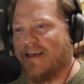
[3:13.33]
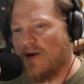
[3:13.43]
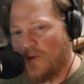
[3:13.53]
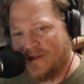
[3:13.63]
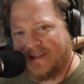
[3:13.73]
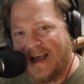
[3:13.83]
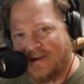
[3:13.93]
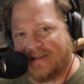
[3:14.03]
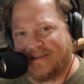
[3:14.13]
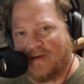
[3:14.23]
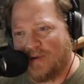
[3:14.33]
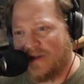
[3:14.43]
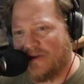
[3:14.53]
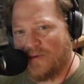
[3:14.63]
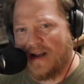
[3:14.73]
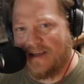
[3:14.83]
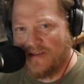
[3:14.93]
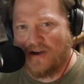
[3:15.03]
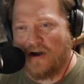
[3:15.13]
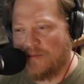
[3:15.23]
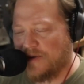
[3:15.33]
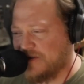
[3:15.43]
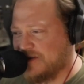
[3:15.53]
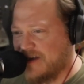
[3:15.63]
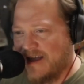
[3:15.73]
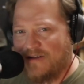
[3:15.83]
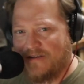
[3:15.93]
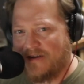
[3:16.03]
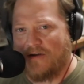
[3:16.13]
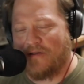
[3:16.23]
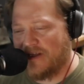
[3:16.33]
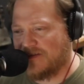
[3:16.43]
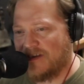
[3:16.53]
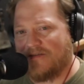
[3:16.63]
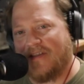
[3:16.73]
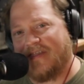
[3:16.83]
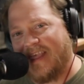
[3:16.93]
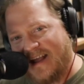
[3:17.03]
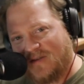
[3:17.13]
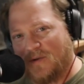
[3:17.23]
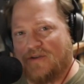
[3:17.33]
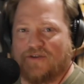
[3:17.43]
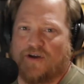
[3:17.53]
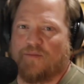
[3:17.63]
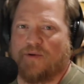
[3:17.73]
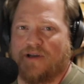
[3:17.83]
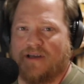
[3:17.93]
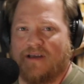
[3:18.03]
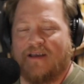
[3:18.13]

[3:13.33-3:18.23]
And once the house is completely ready and the carpet and the tile and all that stuff in, that's when you start putting,